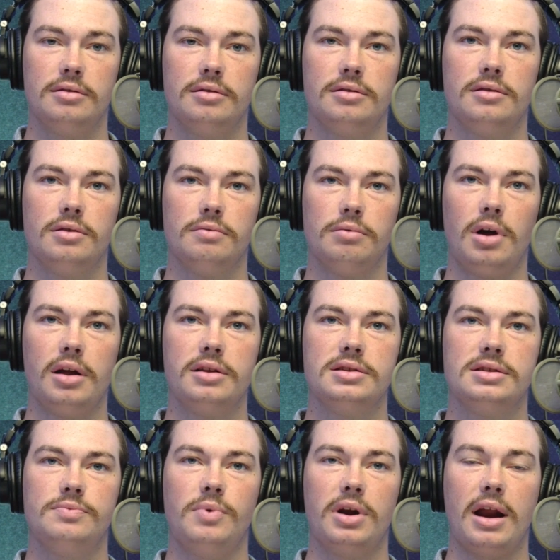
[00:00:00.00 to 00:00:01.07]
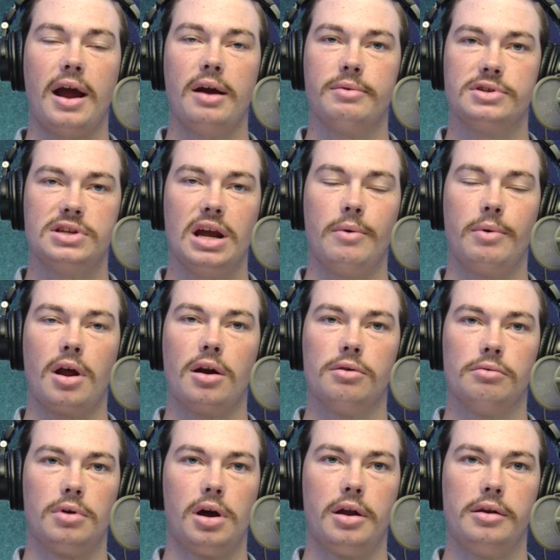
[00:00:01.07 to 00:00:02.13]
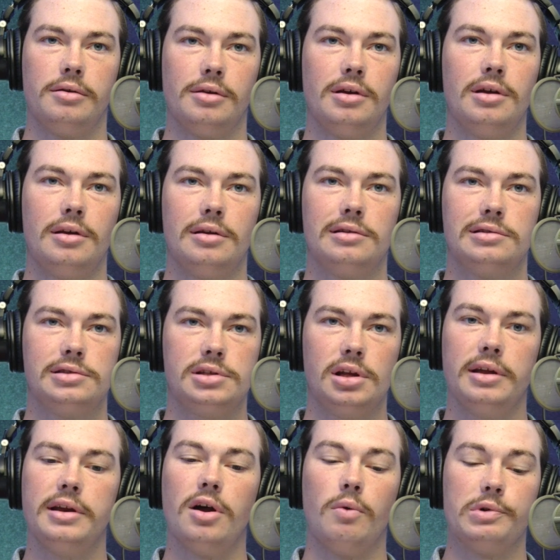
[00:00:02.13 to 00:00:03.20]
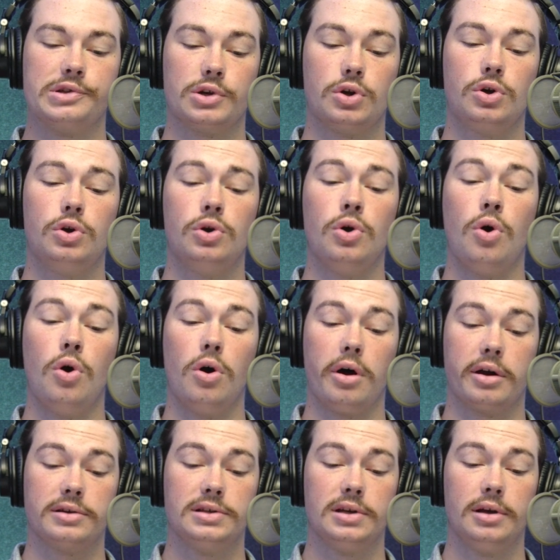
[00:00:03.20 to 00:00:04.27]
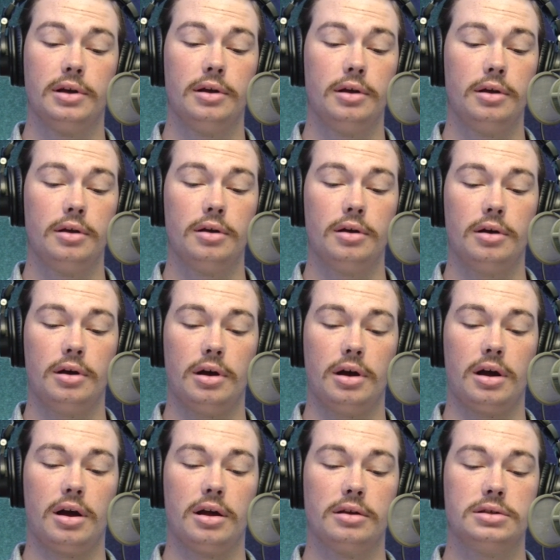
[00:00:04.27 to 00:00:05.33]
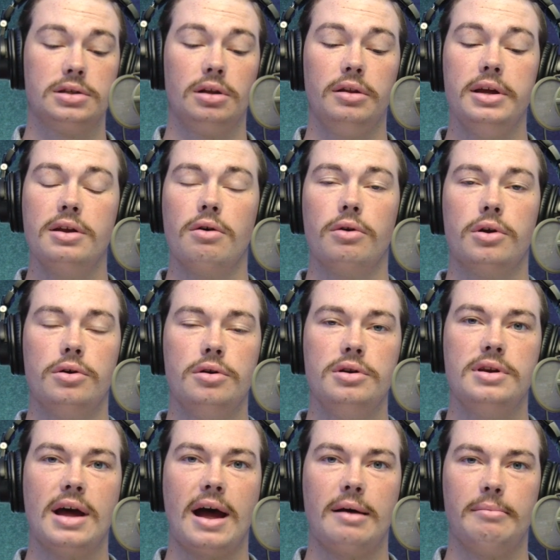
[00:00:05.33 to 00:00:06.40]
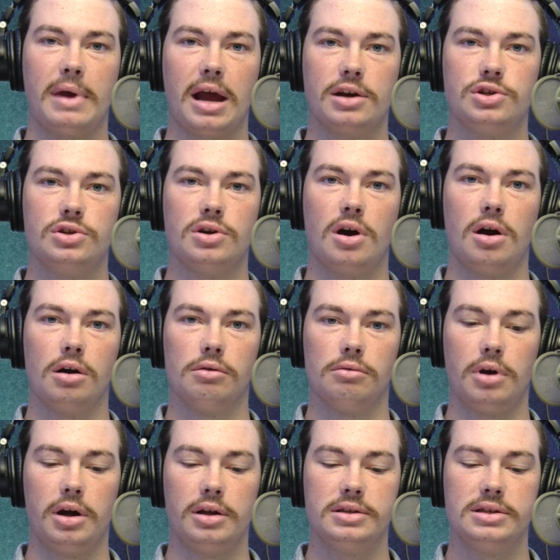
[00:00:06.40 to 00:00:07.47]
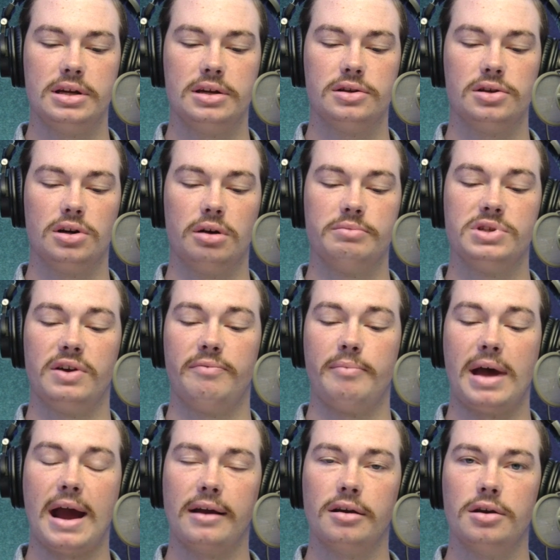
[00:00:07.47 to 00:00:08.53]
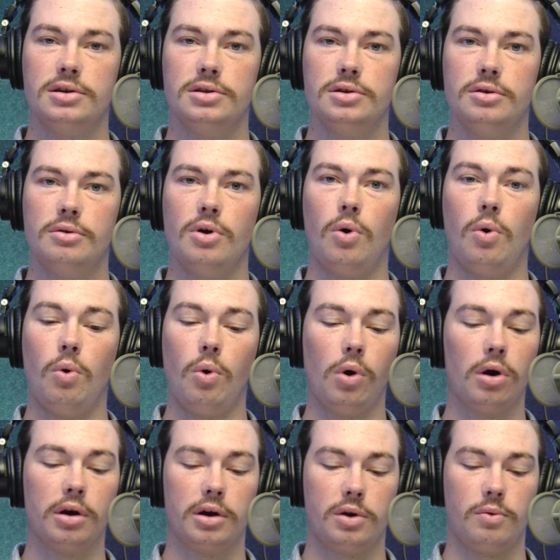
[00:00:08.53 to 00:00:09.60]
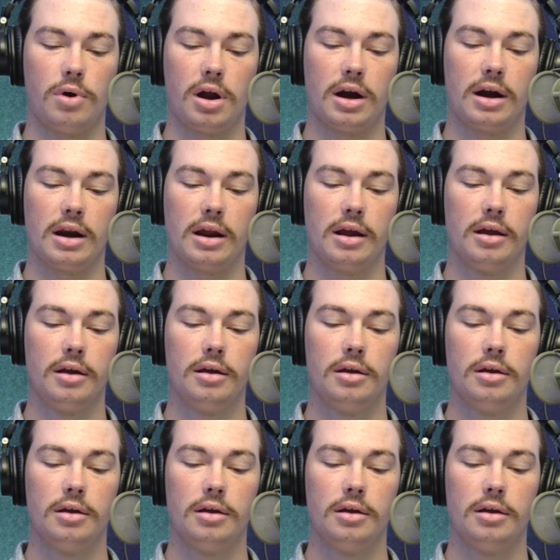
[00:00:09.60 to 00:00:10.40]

The runs, when Iowa State went on a run, Toledo was cooked. Toledo could not match our runs in terms of magnitude or in quantity.